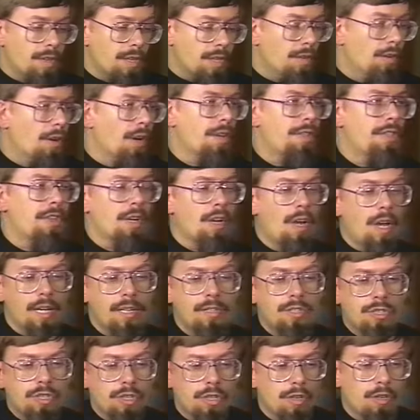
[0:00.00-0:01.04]
the
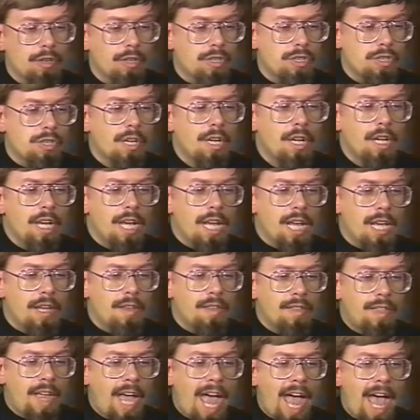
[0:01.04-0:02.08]
Orthodox Church,
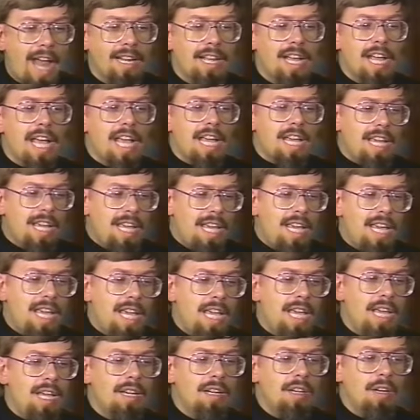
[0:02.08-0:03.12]
in that
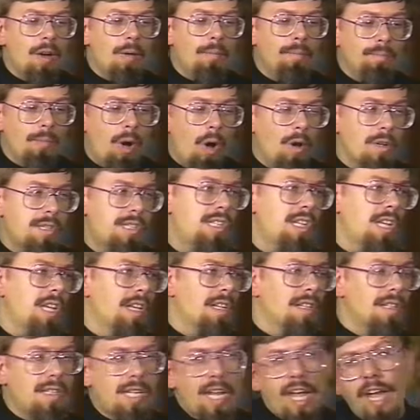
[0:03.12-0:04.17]
he most
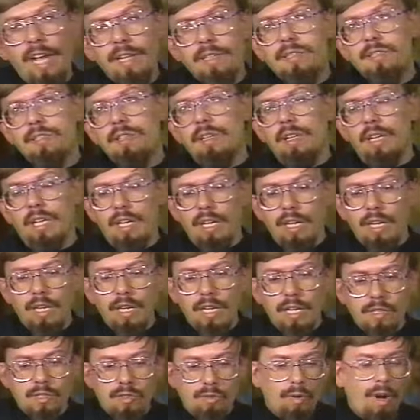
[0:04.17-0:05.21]
intensely, in
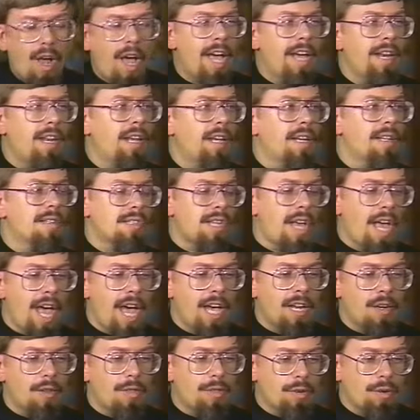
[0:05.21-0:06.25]
his writings
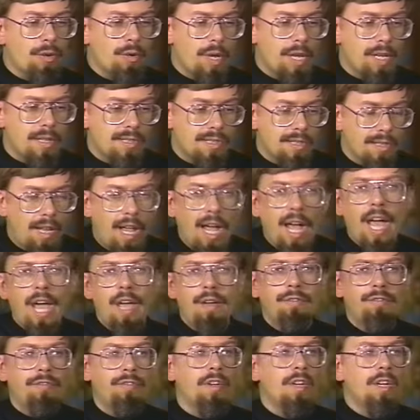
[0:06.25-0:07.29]
and through his
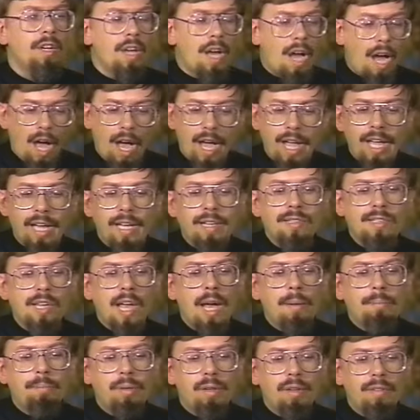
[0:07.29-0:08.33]
life,
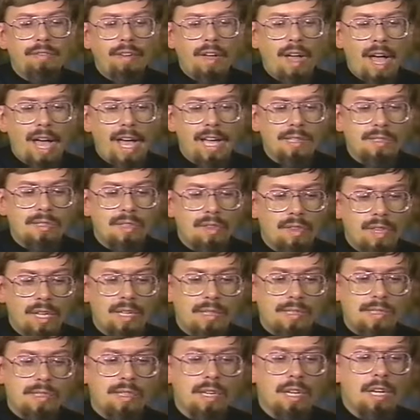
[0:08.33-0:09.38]
exemplifies
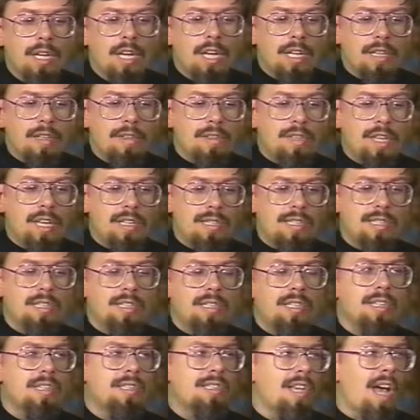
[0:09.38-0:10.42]
this
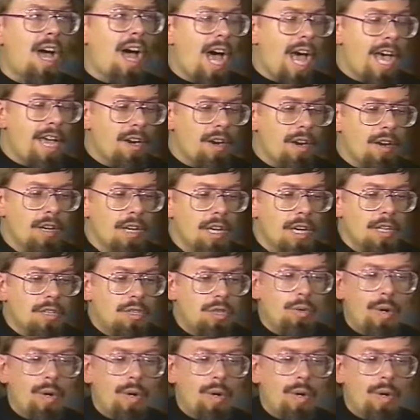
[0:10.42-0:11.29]
desire to